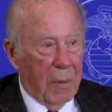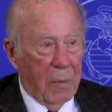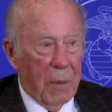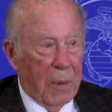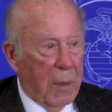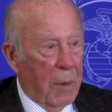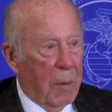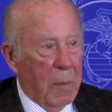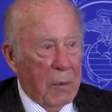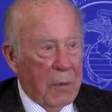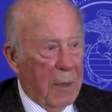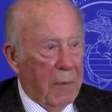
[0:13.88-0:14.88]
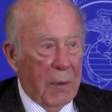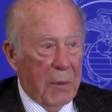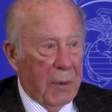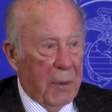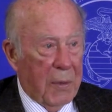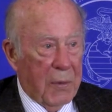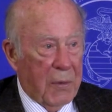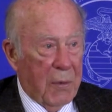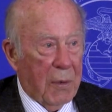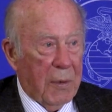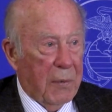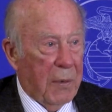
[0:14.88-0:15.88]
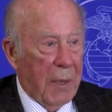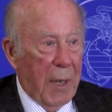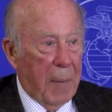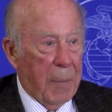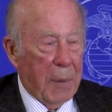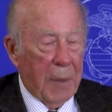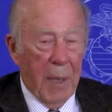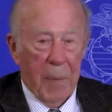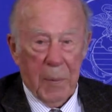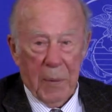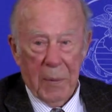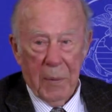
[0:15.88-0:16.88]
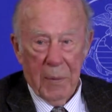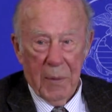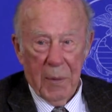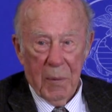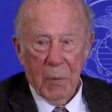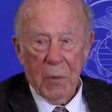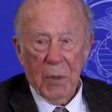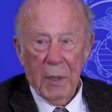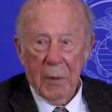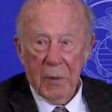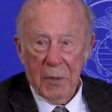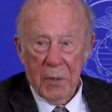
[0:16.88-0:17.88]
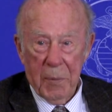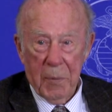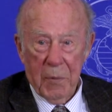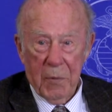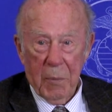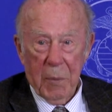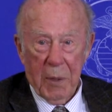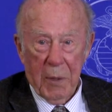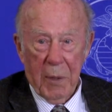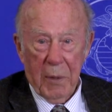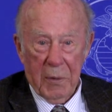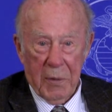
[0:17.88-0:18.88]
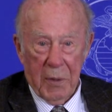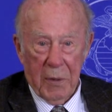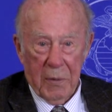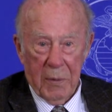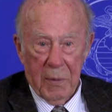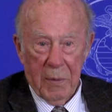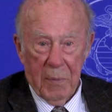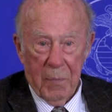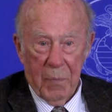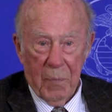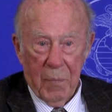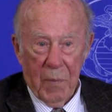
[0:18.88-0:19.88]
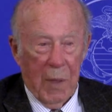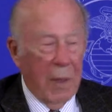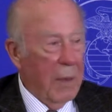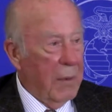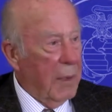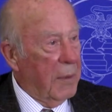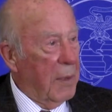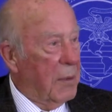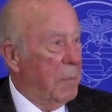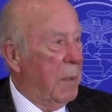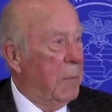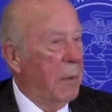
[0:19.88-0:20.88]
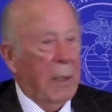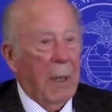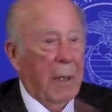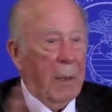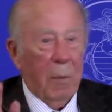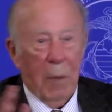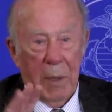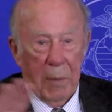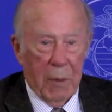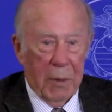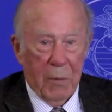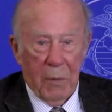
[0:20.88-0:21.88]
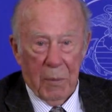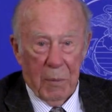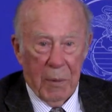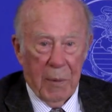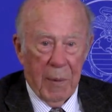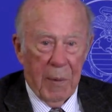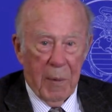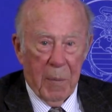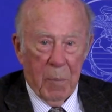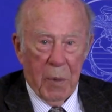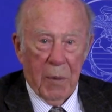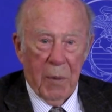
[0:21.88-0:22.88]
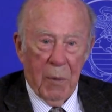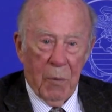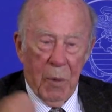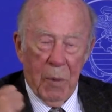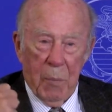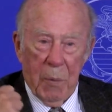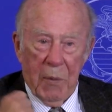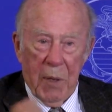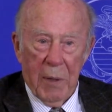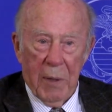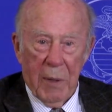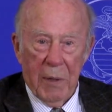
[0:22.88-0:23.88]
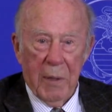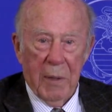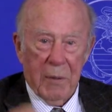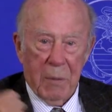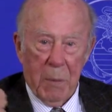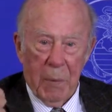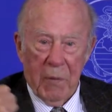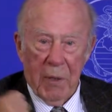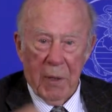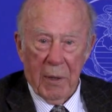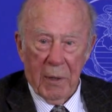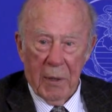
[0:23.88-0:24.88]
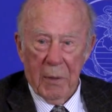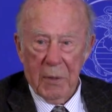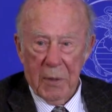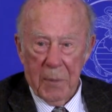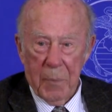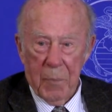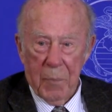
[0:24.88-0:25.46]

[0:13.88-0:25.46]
really almost everything constructive that happened happened with leadership from the United States. That doesn't mean we got our way and we told them, we, but we provided ideas, we provided leadership,